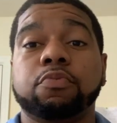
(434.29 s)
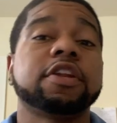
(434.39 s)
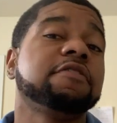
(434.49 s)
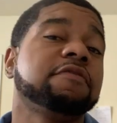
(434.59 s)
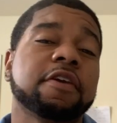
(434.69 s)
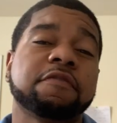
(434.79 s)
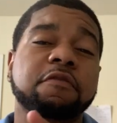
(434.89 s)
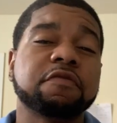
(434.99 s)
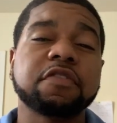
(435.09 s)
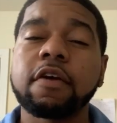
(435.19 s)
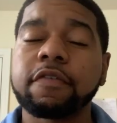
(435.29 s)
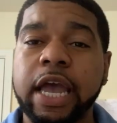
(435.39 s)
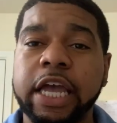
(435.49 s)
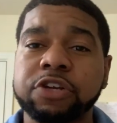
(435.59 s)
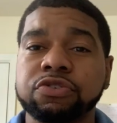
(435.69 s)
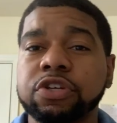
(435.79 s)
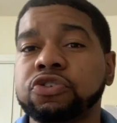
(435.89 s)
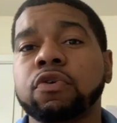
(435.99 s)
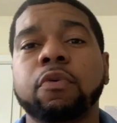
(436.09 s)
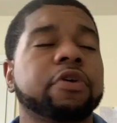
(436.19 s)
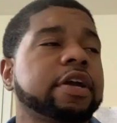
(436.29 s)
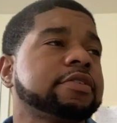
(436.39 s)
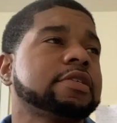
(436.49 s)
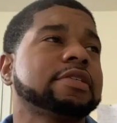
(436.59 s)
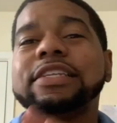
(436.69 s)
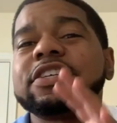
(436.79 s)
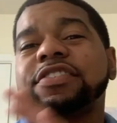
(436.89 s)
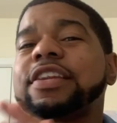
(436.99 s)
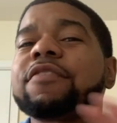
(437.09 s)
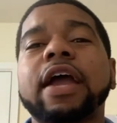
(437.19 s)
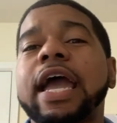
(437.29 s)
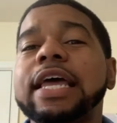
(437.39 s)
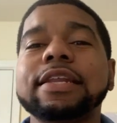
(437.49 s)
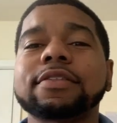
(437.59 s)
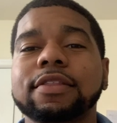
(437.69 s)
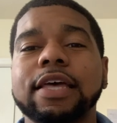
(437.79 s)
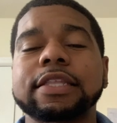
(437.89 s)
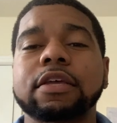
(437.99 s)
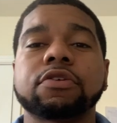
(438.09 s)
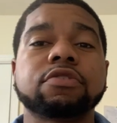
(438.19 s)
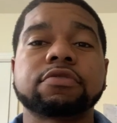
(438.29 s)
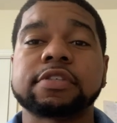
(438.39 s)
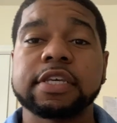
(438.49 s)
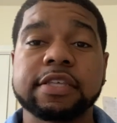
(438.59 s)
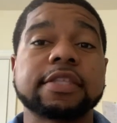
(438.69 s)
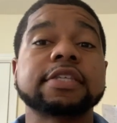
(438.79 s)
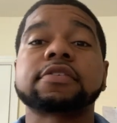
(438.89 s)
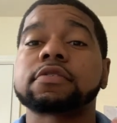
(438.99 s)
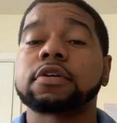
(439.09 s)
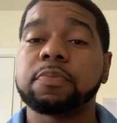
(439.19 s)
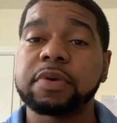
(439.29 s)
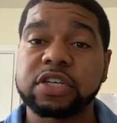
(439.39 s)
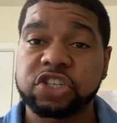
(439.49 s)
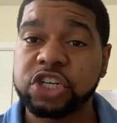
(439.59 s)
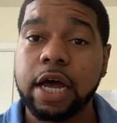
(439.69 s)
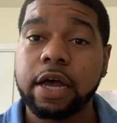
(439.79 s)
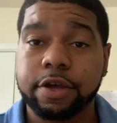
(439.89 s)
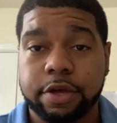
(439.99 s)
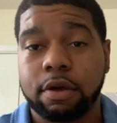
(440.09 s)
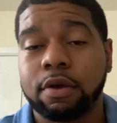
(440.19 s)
But if you've never had traditional braces, just never had nothing like that on your teeth, this is gonna be a shock.